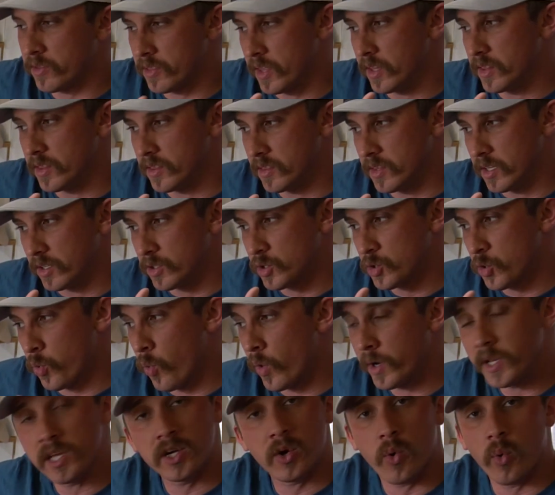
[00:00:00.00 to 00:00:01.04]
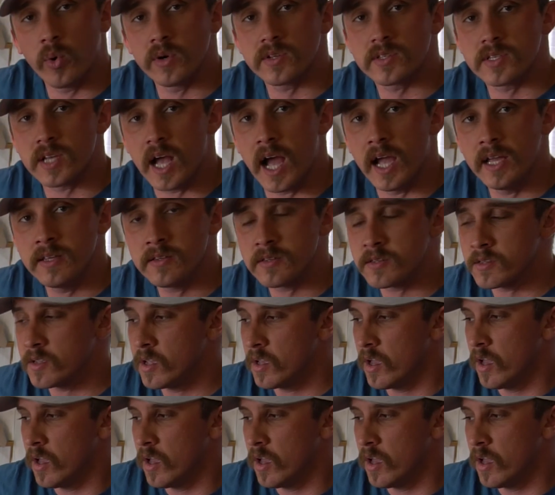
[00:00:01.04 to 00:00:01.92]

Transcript: than the 20 quart size,